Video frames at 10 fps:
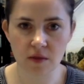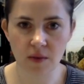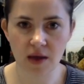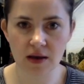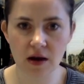I'm
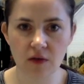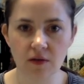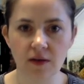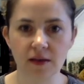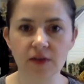hanging out in the
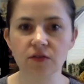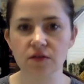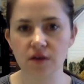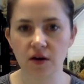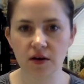
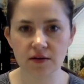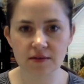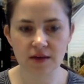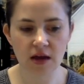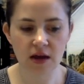collections area
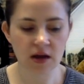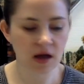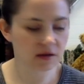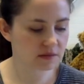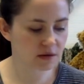today,
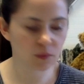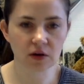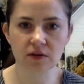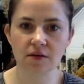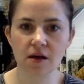and today we're
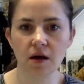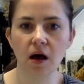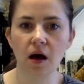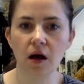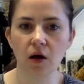going to take
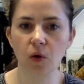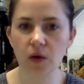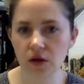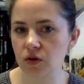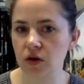a quick
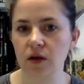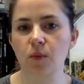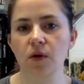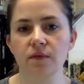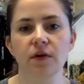look at
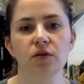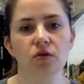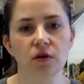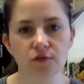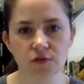one of our
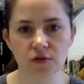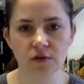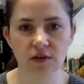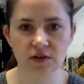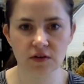larger
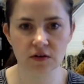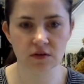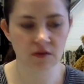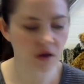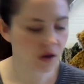collections,